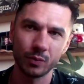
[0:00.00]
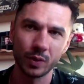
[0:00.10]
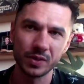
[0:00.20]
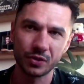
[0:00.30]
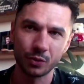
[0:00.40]

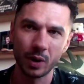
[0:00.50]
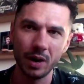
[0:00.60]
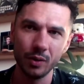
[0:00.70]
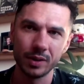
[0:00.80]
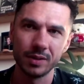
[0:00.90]
runs
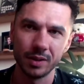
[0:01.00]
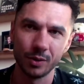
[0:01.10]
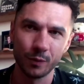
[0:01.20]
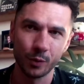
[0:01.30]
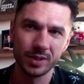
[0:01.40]
throughout, and the
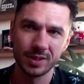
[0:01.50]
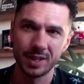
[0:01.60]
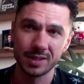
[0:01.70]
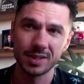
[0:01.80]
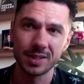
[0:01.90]
inner voice
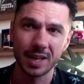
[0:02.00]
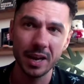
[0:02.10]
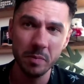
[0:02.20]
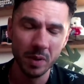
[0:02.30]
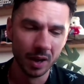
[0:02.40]
stays the
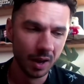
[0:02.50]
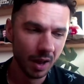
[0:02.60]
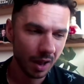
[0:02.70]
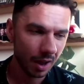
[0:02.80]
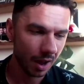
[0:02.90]
same.
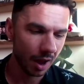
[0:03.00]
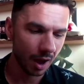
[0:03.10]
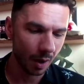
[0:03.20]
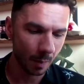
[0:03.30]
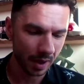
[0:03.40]

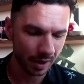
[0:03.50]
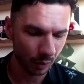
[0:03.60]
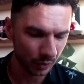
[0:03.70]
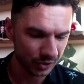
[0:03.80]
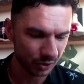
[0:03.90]
And
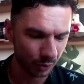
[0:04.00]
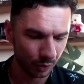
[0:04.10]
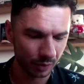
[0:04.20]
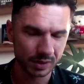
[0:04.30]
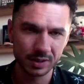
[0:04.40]

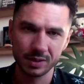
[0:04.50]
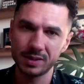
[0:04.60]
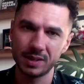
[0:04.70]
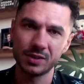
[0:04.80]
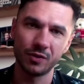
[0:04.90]
also, the
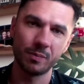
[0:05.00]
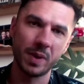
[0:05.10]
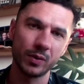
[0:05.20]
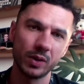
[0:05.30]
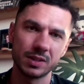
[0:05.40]
sets of
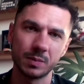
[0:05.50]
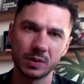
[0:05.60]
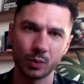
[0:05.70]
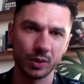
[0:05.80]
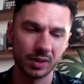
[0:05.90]

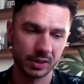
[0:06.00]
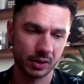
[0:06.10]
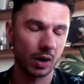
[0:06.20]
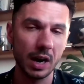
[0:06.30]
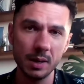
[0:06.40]
mannerisms were
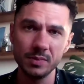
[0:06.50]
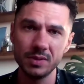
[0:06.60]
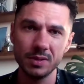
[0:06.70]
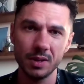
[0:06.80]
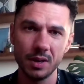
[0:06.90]
described,
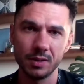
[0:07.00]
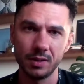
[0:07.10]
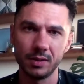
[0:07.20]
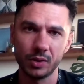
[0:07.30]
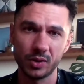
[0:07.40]

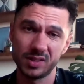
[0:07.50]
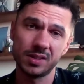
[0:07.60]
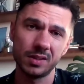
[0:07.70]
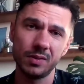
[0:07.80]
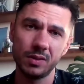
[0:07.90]
the
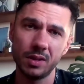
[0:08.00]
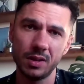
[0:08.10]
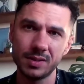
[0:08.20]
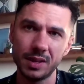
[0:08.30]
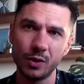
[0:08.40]
consistent
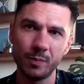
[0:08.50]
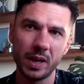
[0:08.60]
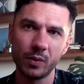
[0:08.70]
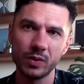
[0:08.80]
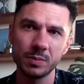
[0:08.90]
set of
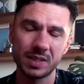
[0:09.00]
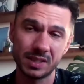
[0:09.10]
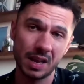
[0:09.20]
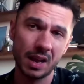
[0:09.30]
mannerisms